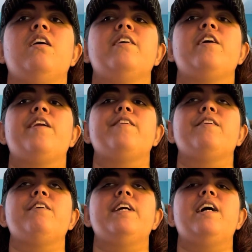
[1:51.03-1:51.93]
Goddess
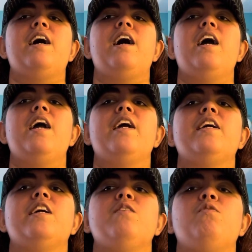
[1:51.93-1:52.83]
Athena,
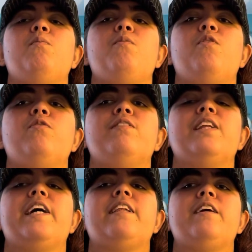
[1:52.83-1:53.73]
he will most
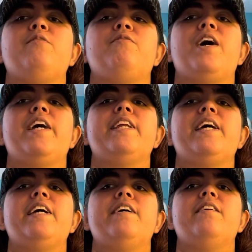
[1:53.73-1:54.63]
likely find
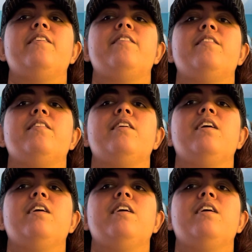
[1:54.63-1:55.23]
his